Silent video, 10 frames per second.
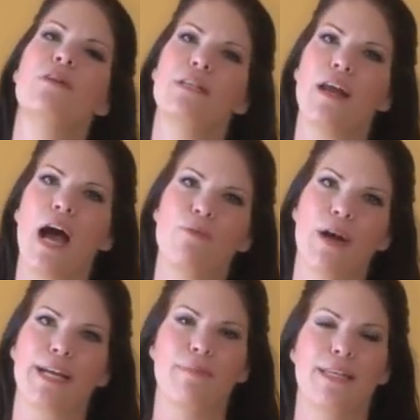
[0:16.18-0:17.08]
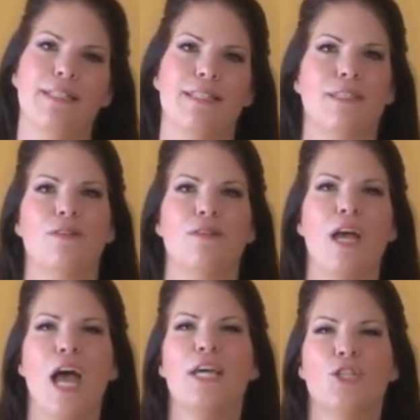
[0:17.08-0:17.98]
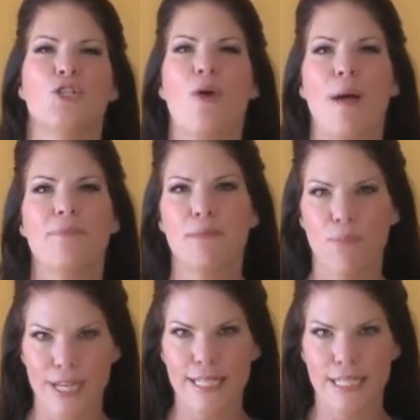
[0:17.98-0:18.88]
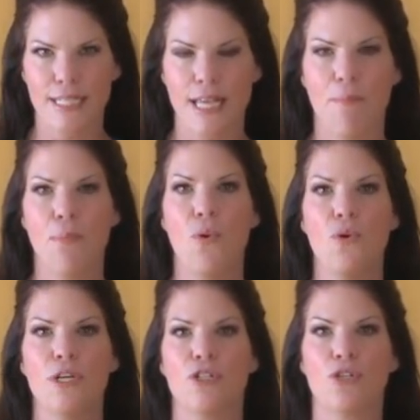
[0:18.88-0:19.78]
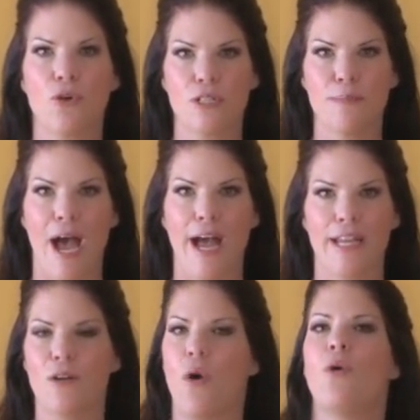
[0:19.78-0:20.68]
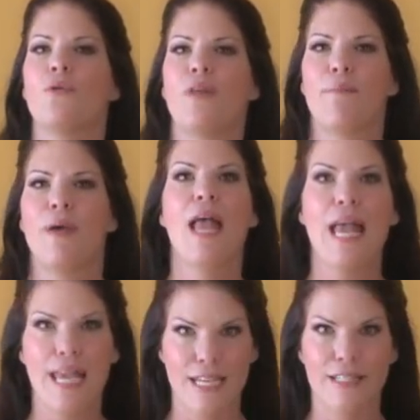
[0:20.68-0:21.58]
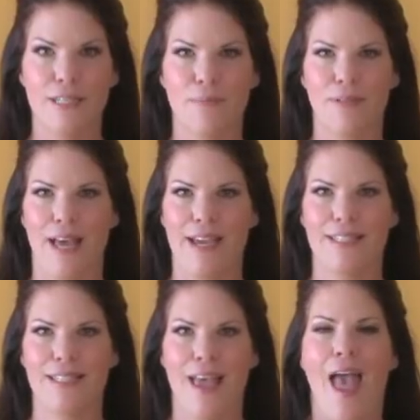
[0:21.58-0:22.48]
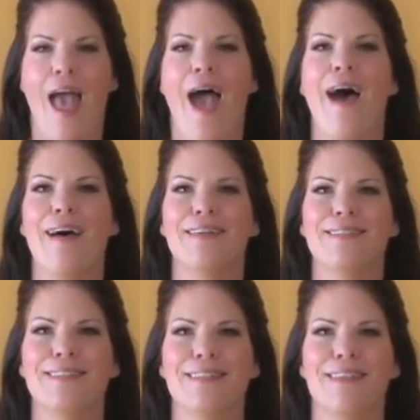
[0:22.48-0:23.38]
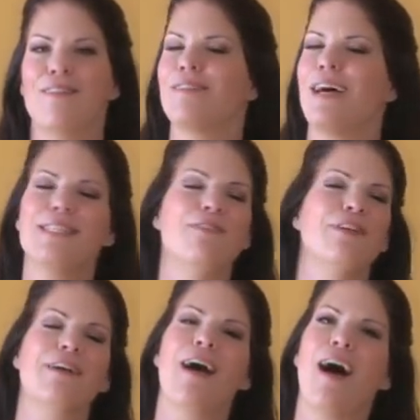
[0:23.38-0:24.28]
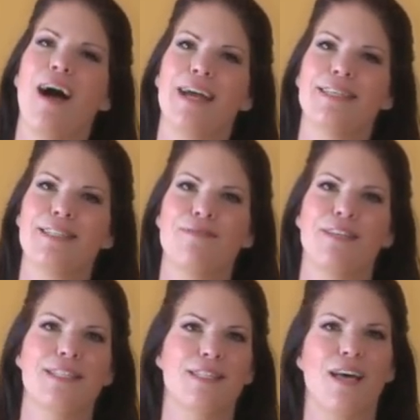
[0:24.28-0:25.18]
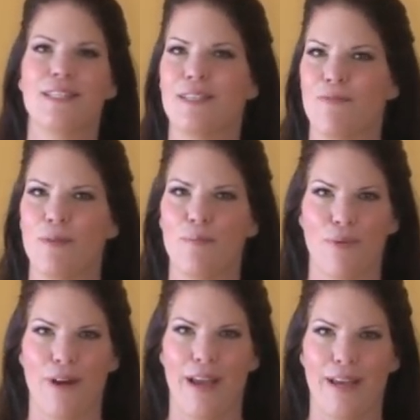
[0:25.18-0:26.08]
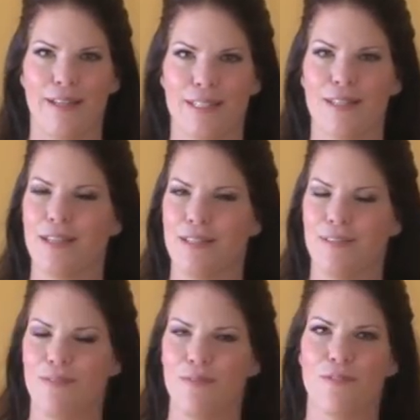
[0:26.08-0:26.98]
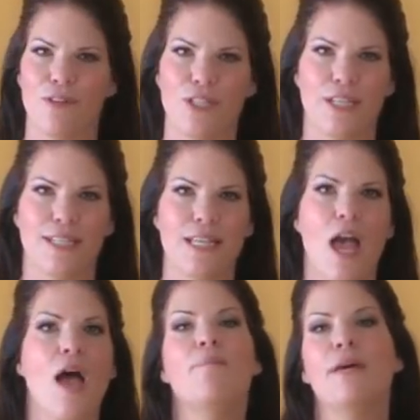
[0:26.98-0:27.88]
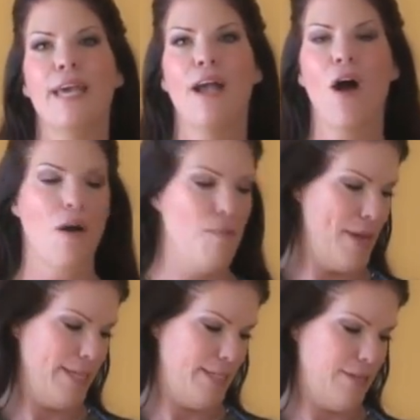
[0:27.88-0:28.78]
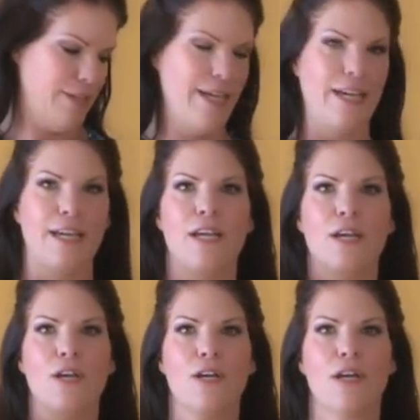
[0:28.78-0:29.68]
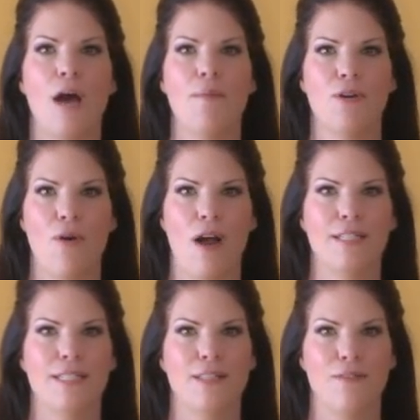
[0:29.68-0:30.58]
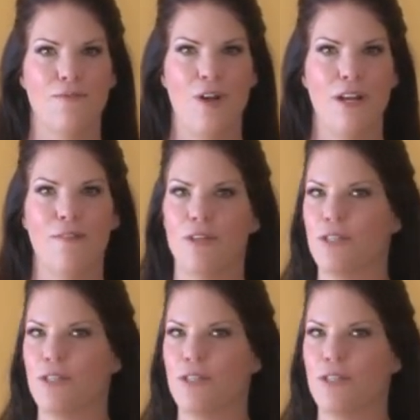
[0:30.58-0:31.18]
or not I recommend these little straps and braces that pull your shoulders back and hold them into place. And there are lots of different kinds of these, lots of different brands, lots of different versions, but they all basically come across the front of your